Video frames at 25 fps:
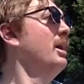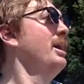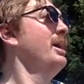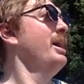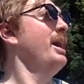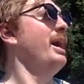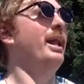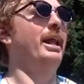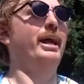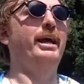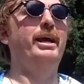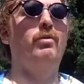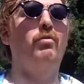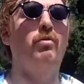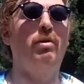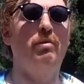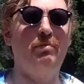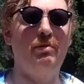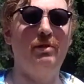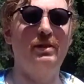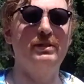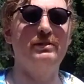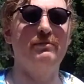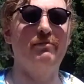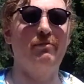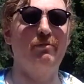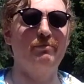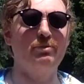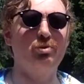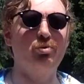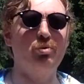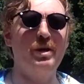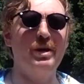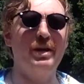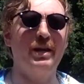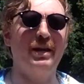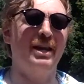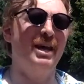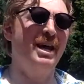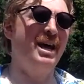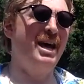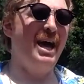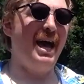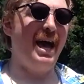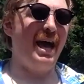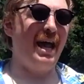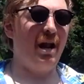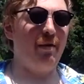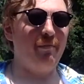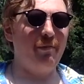and I get one person from Sweden,
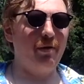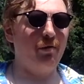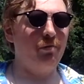and I'm like,